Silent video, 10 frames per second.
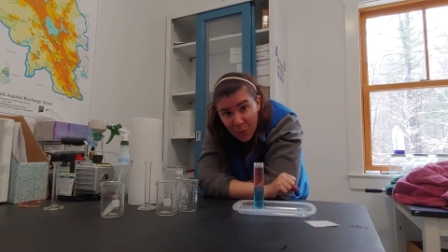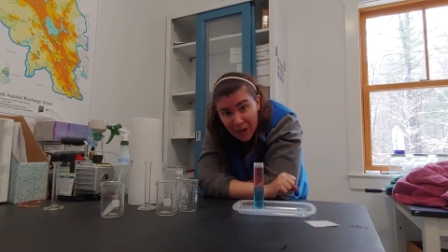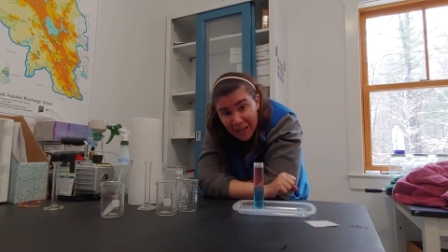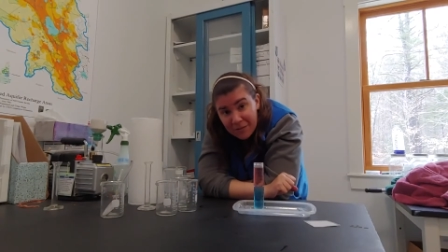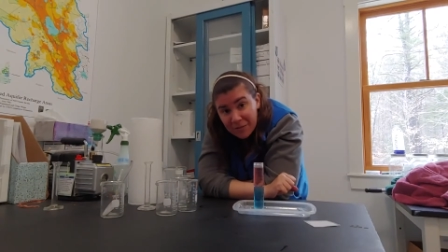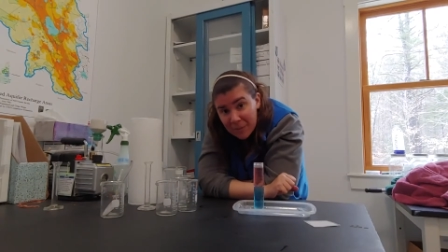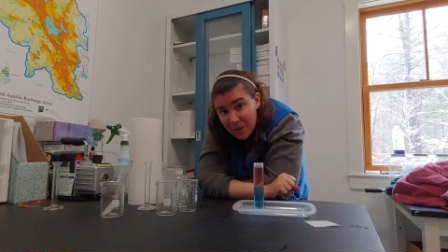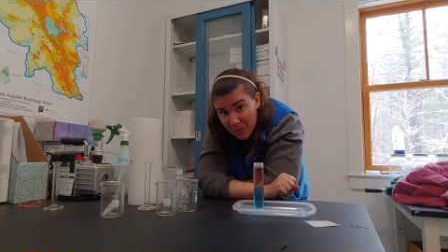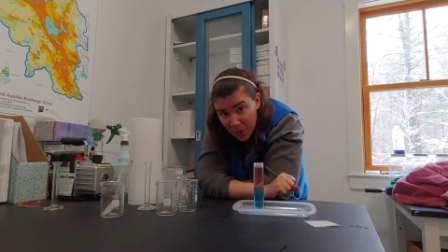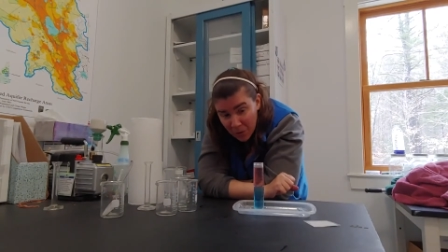when I flip
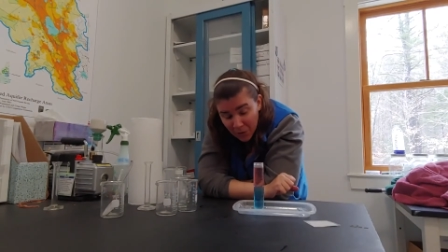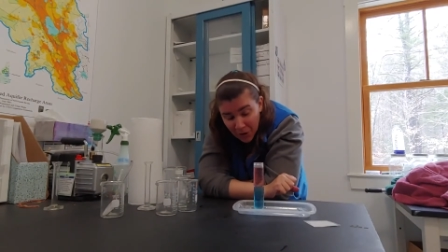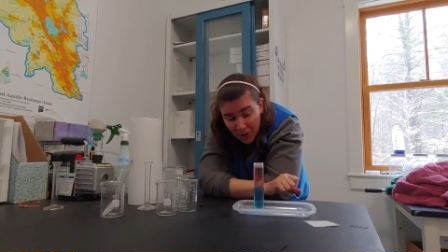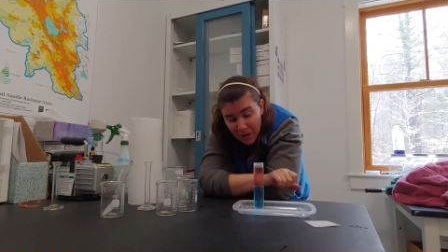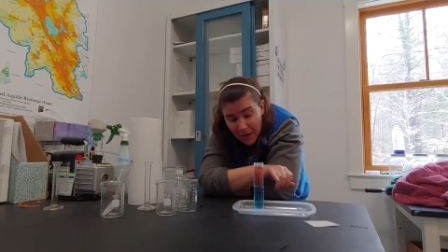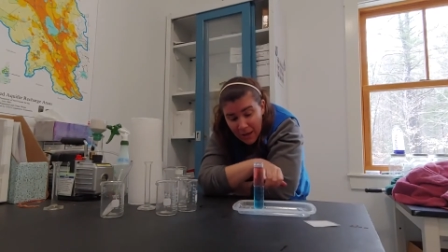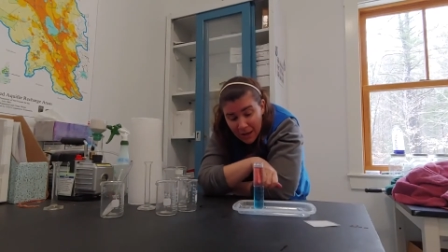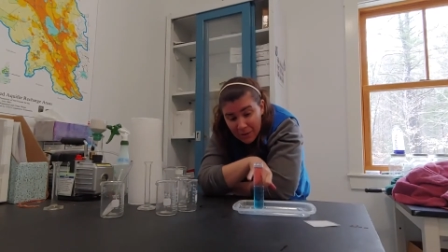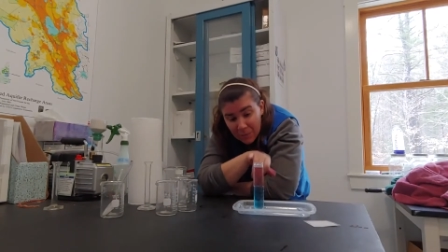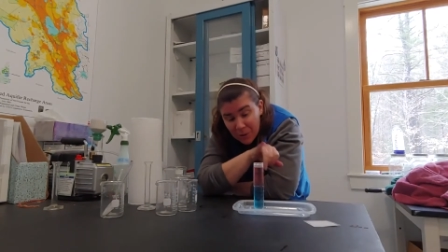them over
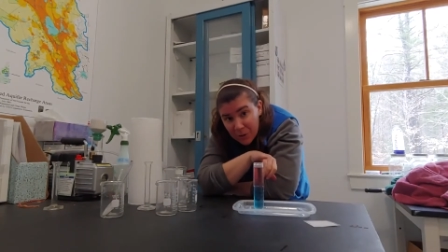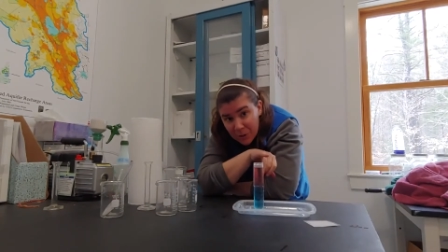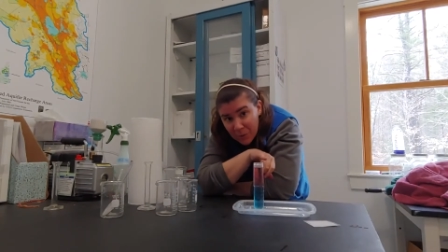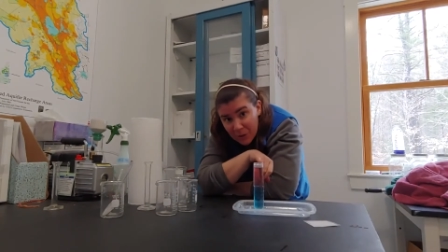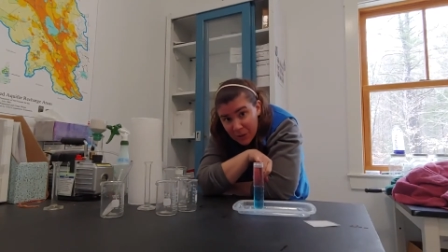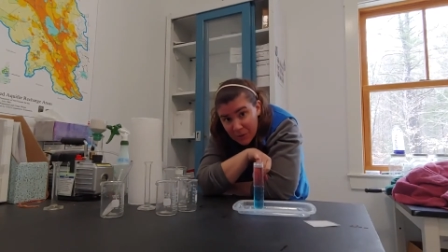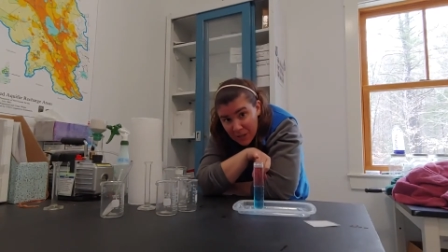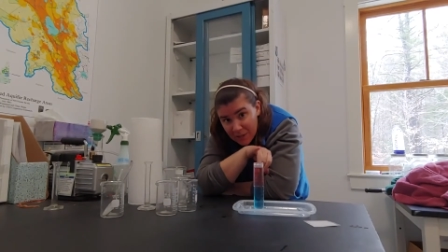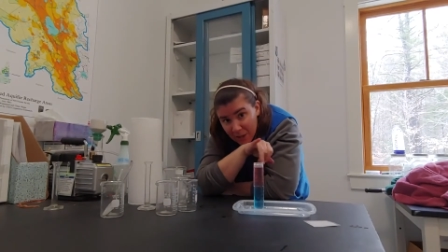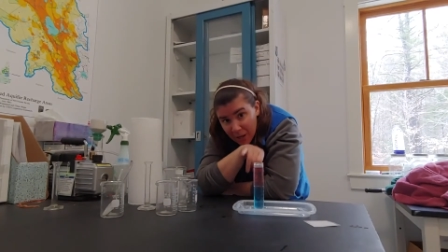and the blue liquid goes
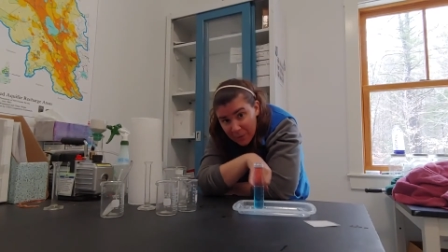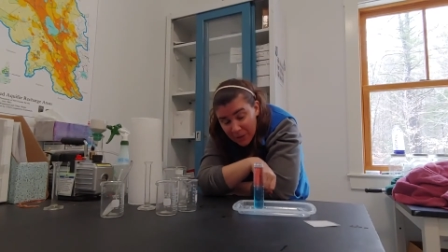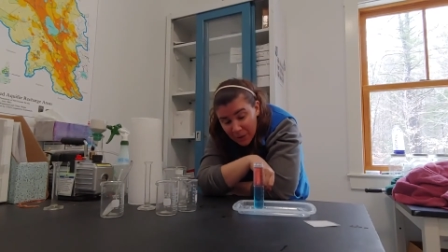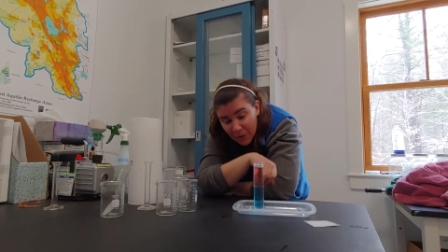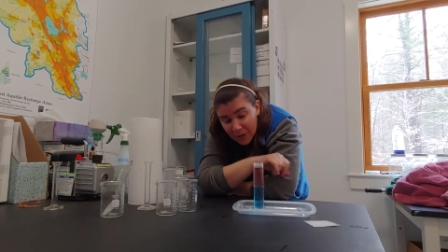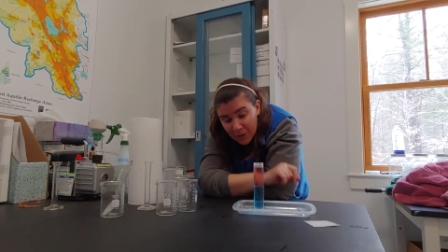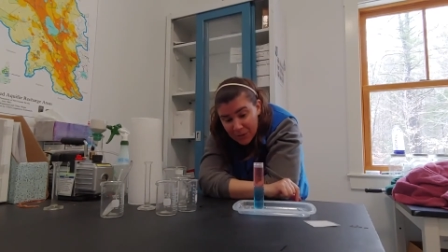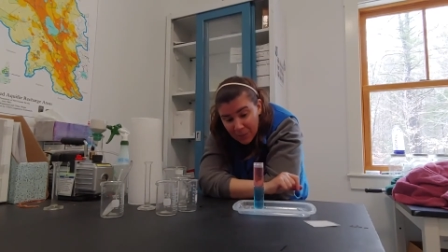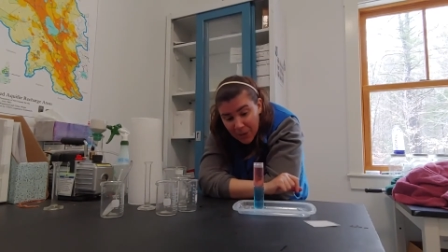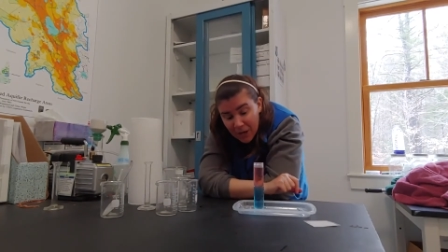on top and the red goes
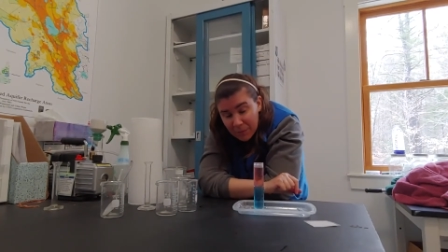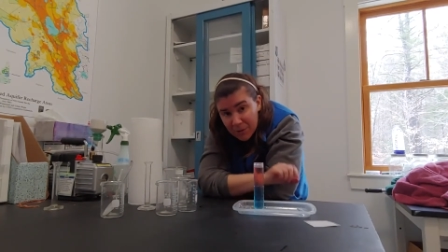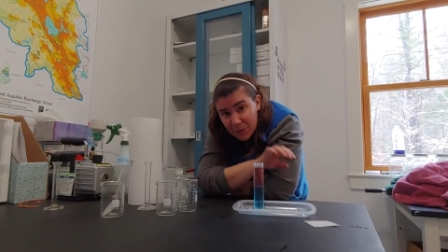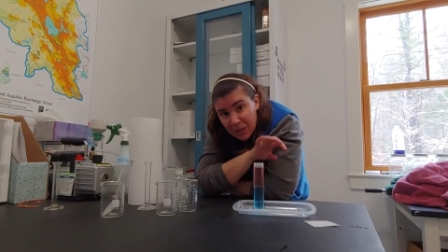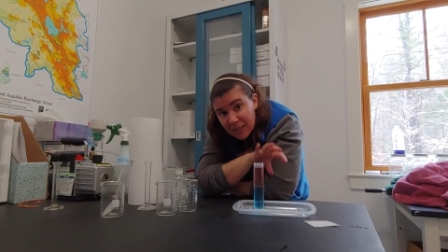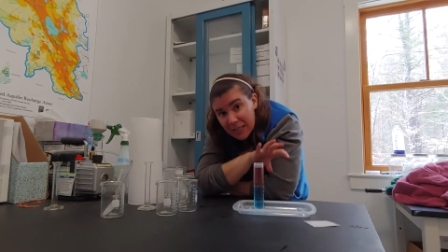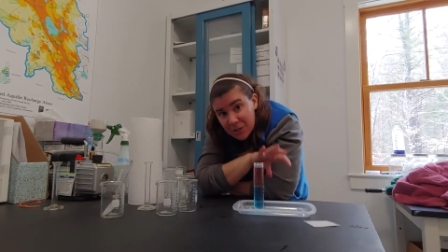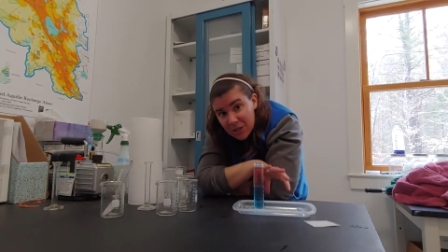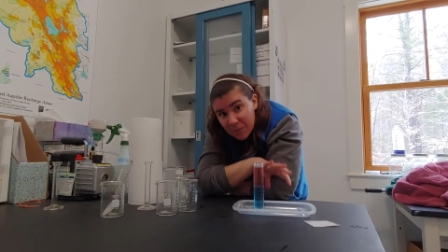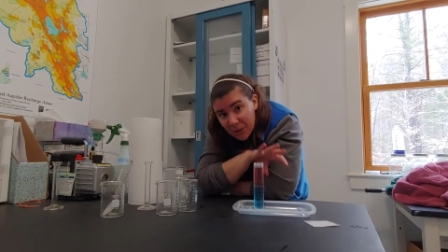on bottom? Do you think each
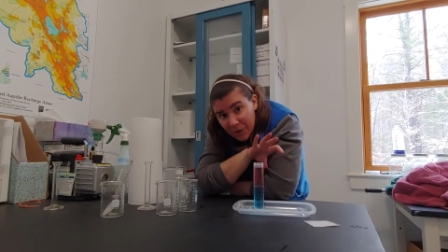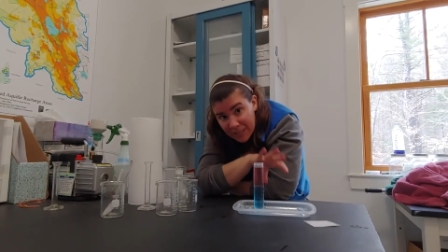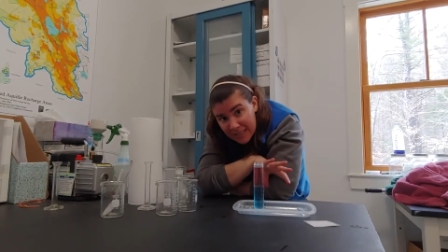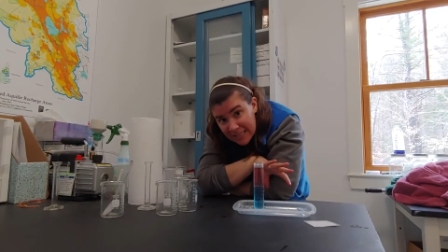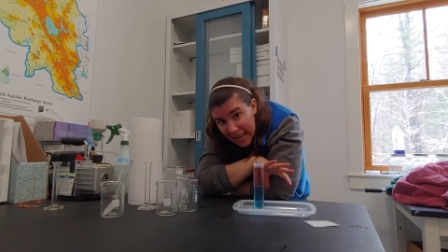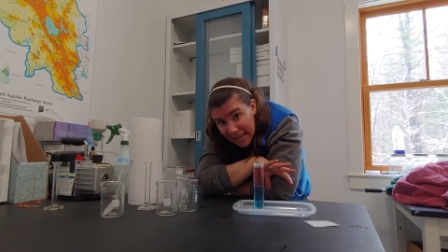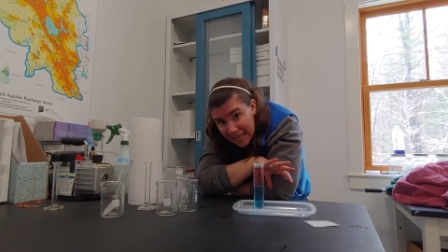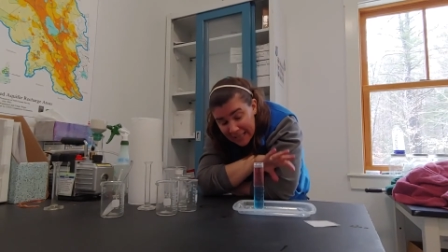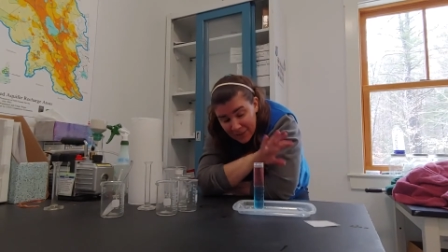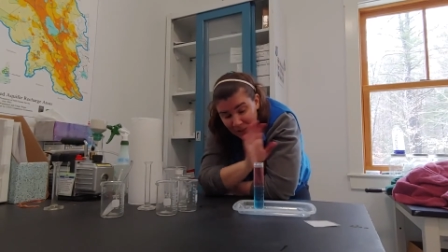of them are going to stay
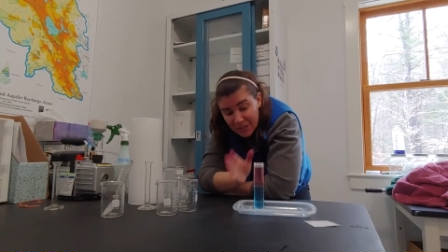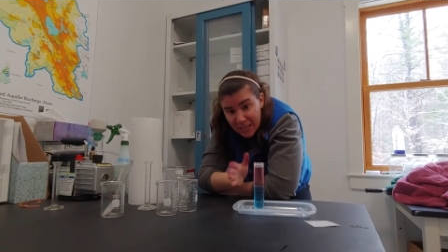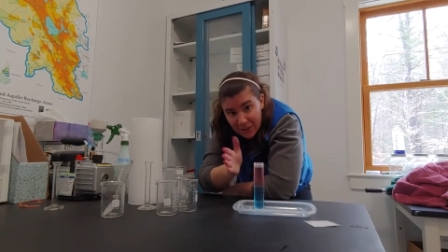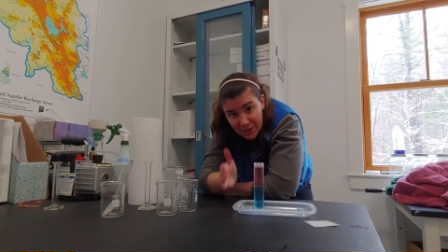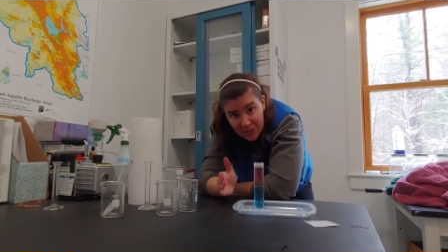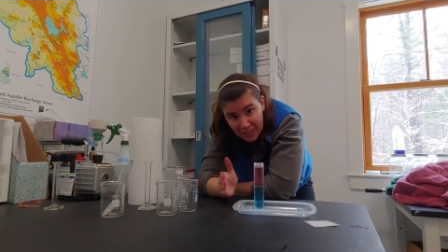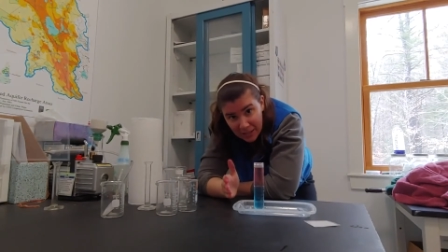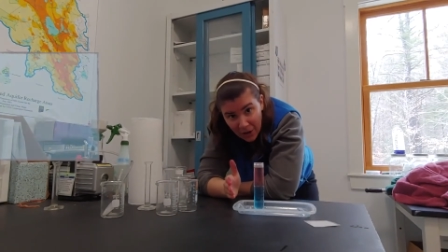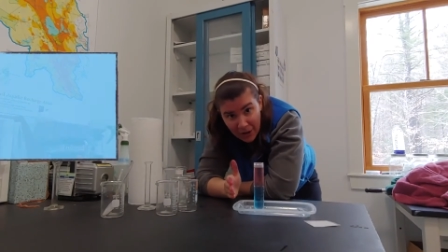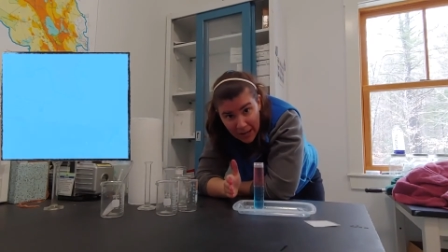in their containers like they
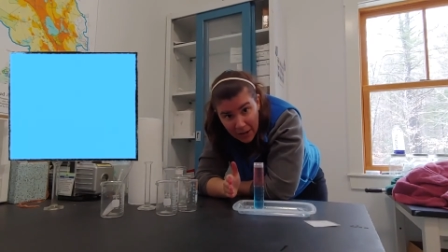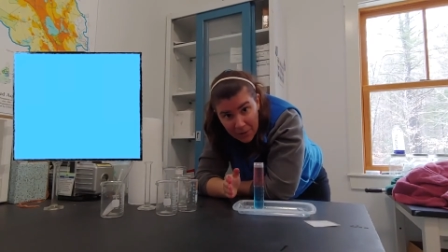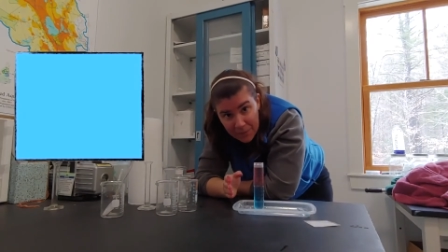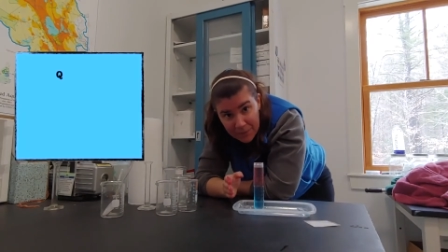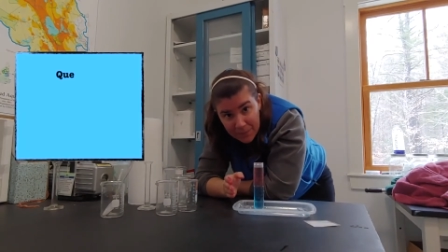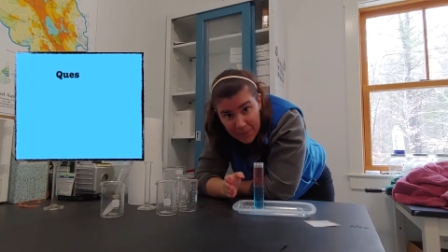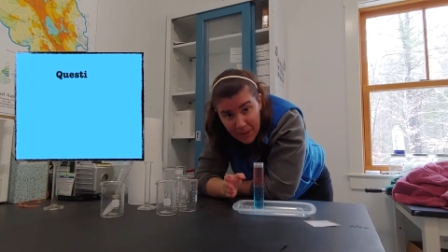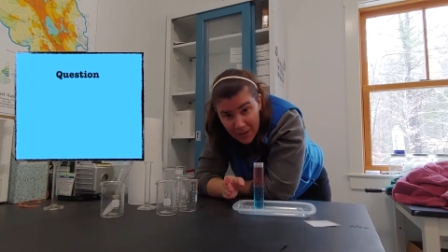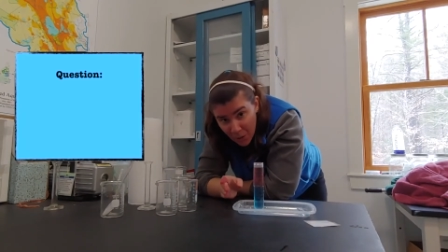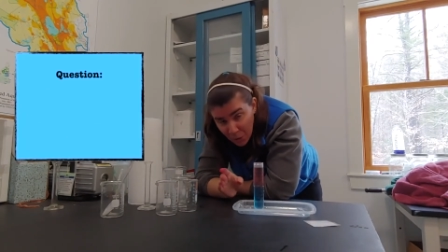are now?
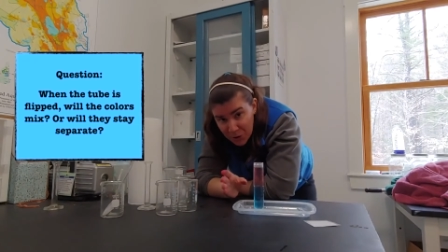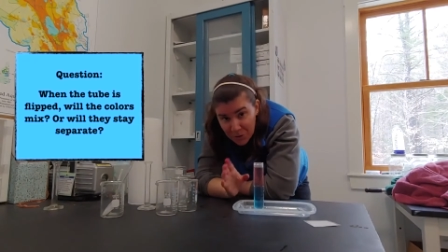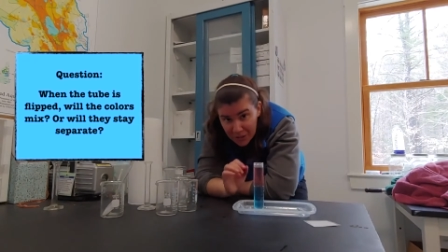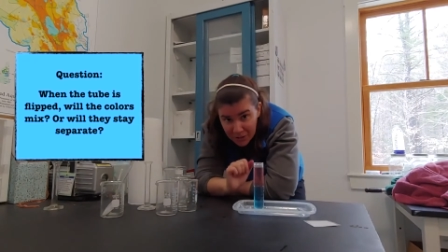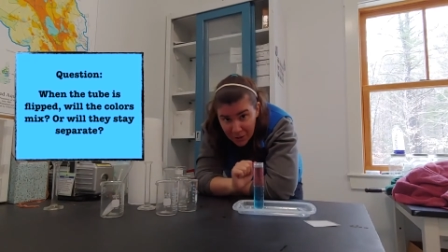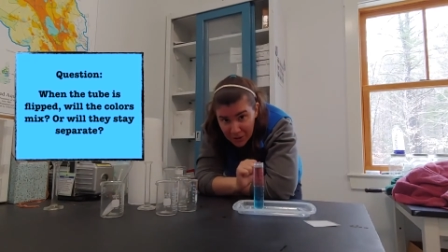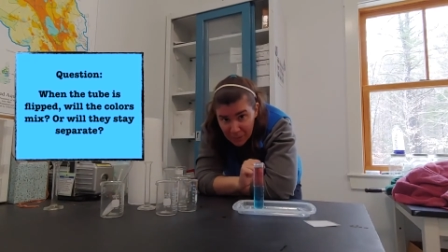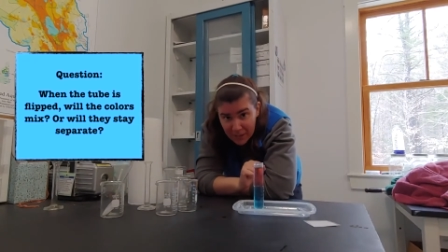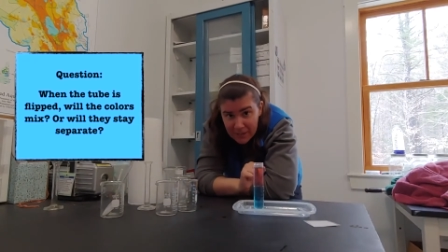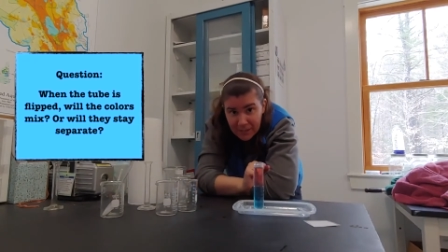Or do you think they're going to
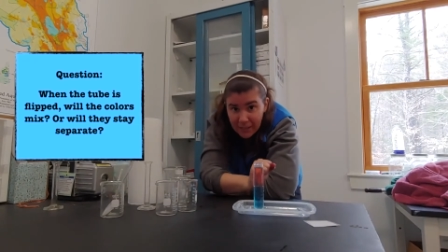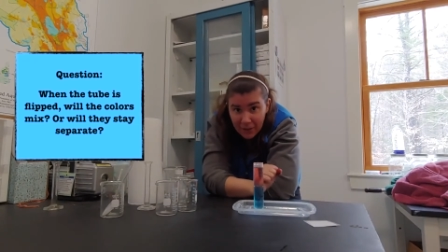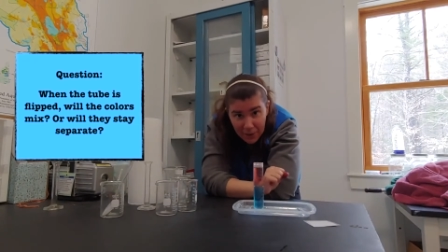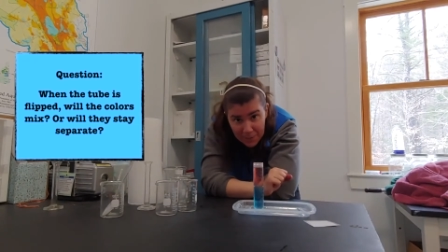mix together?